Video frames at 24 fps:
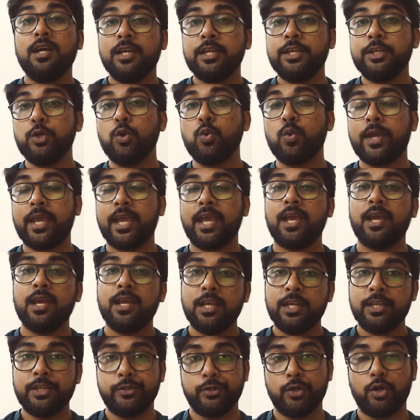UK,
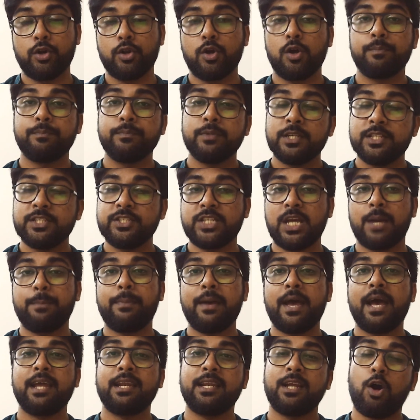Europe,
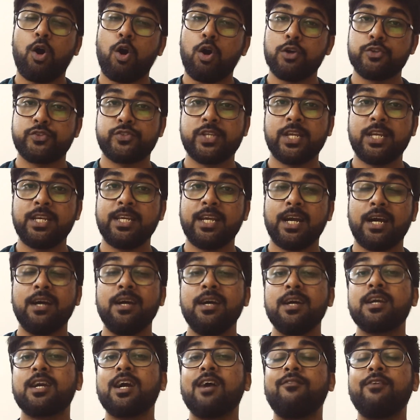Japan, Australia,
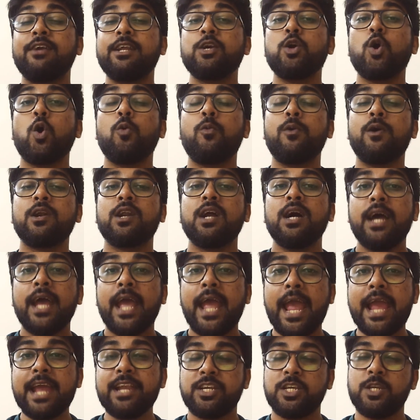covering over
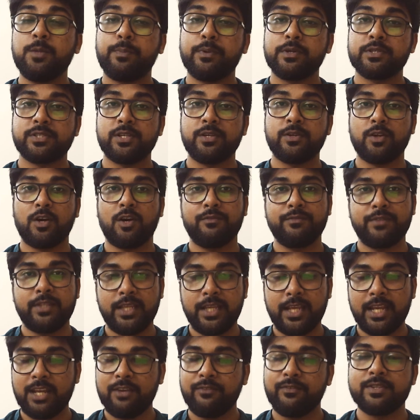80% of the
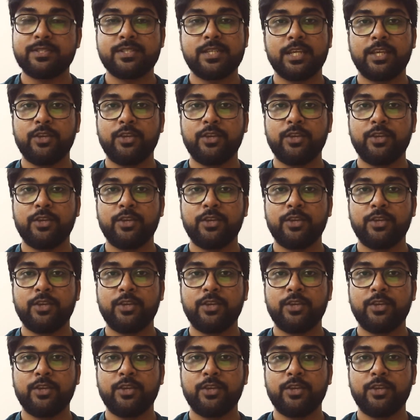investing